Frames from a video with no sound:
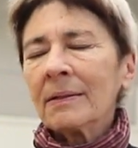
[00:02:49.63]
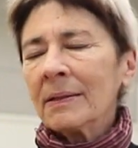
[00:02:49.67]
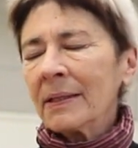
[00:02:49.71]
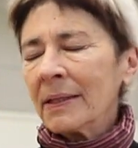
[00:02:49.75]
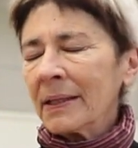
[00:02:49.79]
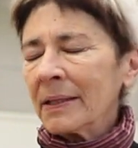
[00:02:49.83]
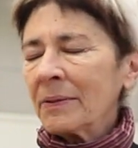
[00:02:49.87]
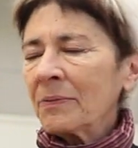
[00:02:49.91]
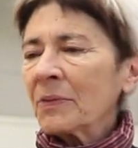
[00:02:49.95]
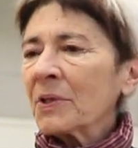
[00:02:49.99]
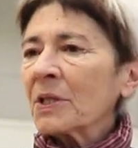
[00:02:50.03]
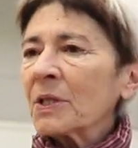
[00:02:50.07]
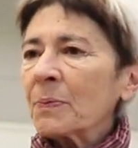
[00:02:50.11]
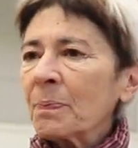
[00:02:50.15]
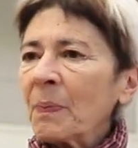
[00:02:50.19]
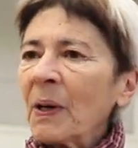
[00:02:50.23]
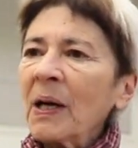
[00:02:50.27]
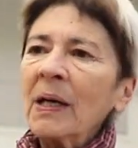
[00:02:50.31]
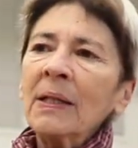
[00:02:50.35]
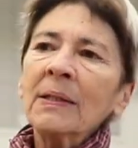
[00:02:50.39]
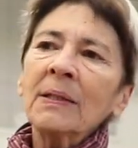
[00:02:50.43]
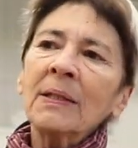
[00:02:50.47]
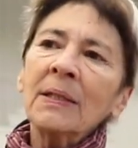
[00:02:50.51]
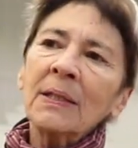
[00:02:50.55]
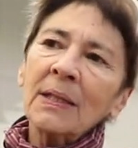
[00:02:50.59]
in
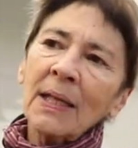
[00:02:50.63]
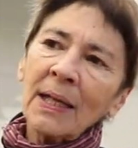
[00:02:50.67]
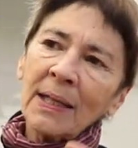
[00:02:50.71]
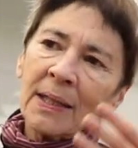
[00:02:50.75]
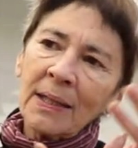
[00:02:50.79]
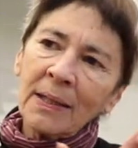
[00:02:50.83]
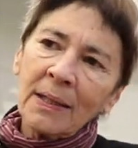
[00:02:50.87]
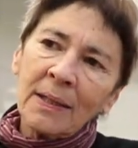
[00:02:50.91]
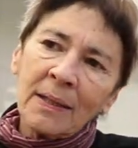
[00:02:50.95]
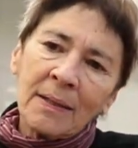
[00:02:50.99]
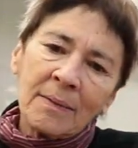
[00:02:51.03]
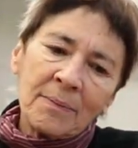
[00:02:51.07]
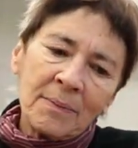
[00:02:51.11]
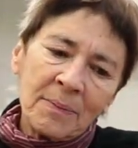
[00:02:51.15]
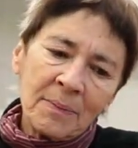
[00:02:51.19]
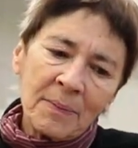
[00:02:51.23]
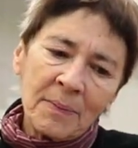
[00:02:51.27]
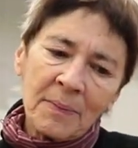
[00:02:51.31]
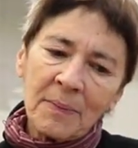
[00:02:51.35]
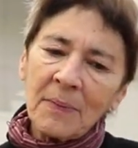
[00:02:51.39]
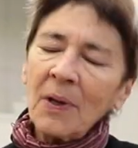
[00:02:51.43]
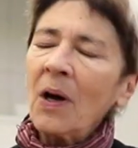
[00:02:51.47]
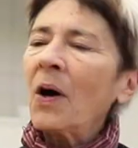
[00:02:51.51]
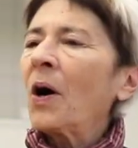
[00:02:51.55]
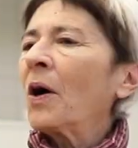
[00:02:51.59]
response I could
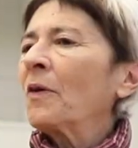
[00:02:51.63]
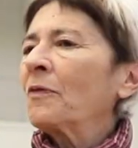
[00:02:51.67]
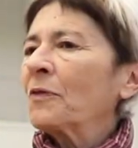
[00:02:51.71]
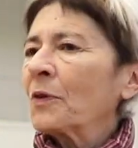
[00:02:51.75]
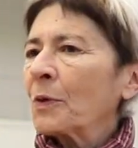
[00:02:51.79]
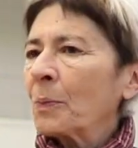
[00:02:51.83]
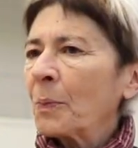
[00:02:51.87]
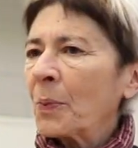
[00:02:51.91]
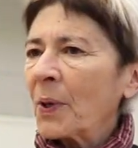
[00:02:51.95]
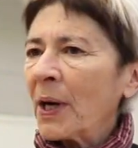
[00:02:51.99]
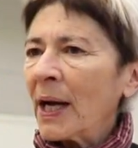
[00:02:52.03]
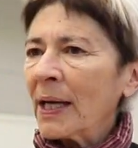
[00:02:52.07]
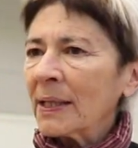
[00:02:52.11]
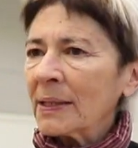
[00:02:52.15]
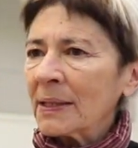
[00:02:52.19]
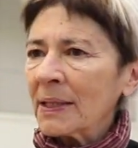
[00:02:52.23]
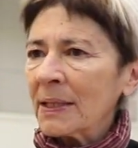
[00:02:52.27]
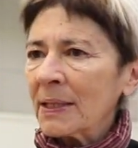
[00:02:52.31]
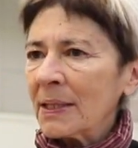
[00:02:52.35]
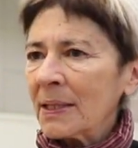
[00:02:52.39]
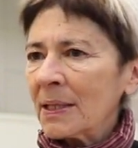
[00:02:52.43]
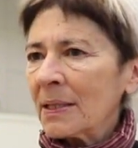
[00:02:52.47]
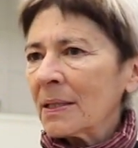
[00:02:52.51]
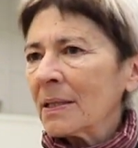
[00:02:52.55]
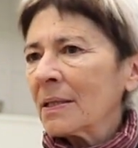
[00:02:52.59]
offer
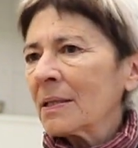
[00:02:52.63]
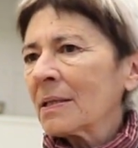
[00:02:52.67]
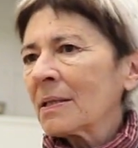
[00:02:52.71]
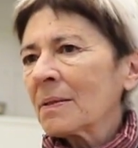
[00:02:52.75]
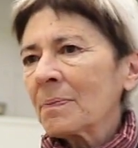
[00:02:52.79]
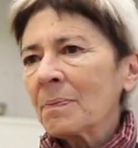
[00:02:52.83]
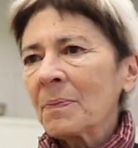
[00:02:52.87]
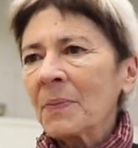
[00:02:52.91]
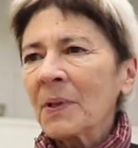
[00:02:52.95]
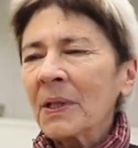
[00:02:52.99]
practices,